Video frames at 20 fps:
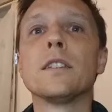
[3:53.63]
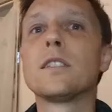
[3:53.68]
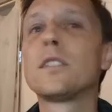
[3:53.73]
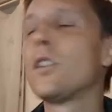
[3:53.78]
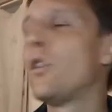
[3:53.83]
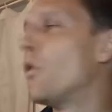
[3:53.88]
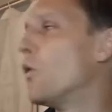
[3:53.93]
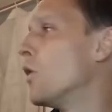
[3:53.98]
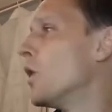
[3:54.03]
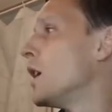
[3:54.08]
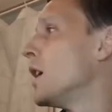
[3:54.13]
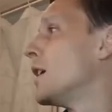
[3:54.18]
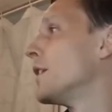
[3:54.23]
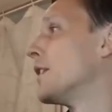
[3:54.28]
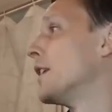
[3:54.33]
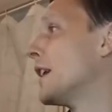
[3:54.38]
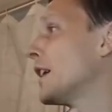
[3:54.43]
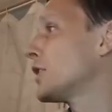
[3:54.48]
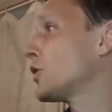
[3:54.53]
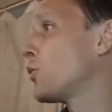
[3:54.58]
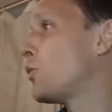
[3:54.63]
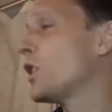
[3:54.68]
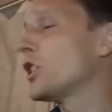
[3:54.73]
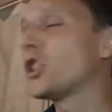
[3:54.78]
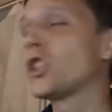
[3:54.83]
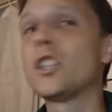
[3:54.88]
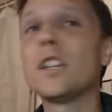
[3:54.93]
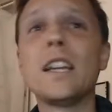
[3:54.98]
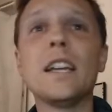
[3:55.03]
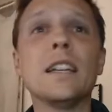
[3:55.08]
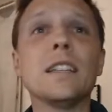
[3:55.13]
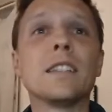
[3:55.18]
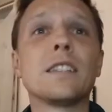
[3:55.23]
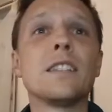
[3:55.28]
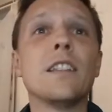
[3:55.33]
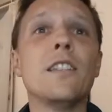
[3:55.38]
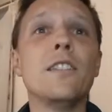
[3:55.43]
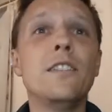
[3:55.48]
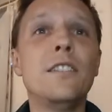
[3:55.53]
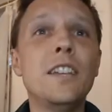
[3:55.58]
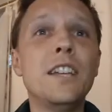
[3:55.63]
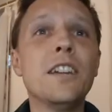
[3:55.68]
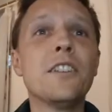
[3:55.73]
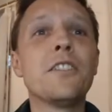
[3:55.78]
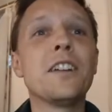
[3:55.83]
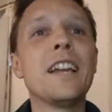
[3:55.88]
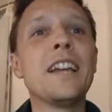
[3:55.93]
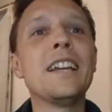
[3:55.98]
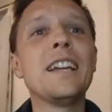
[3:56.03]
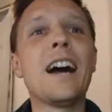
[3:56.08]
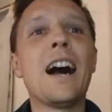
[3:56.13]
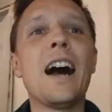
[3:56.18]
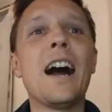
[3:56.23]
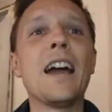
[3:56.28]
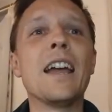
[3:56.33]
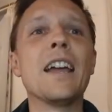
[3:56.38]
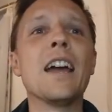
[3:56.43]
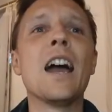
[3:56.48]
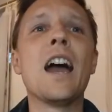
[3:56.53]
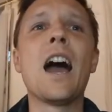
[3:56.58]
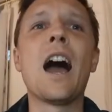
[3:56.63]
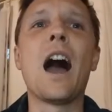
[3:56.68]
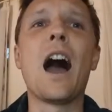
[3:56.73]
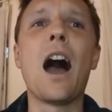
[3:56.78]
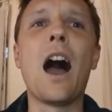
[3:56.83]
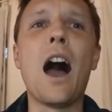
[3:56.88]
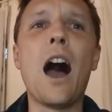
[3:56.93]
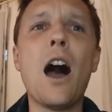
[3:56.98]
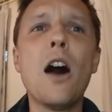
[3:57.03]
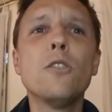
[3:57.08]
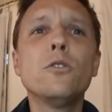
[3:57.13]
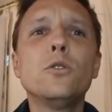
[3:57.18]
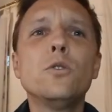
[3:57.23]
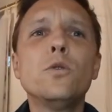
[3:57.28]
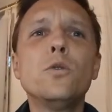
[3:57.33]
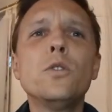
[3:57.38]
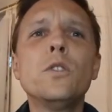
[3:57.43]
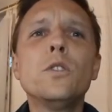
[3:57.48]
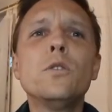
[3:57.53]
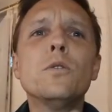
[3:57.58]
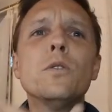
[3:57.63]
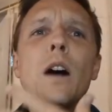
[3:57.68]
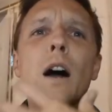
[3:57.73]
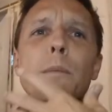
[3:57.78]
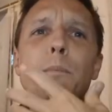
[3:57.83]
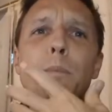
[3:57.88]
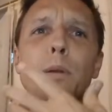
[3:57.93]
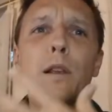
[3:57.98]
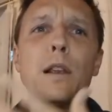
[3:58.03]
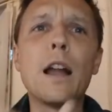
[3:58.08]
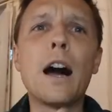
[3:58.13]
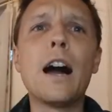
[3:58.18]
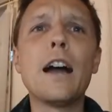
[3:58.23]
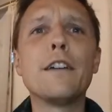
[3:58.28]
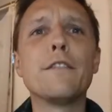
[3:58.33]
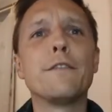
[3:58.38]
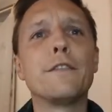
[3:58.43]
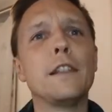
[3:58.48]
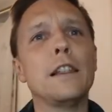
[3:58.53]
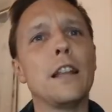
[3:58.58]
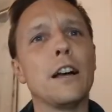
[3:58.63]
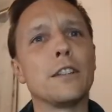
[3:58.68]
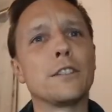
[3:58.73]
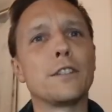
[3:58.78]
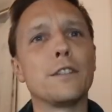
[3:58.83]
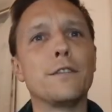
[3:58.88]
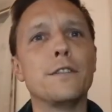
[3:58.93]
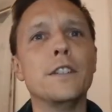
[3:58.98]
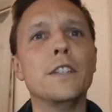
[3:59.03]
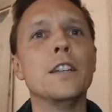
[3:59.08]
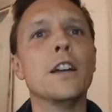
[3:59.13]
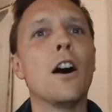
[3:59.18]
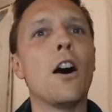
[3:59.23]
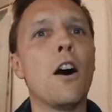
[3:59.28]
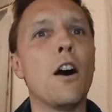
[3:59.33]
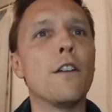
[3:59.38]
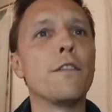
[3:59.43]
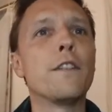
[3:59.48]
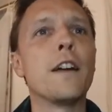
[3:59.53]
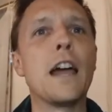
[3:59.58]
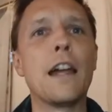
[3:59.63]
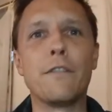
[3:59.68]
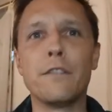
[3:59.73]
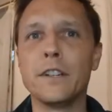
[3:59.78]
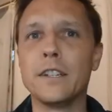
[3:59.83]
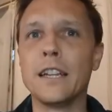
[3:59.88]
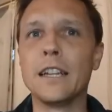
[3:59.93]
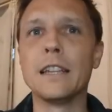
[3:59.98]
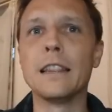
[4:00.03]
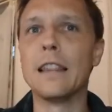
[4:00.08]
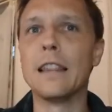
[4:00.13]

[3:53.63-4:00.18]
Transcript: So the next question is, dear A I, how do you apply philosophy of everyday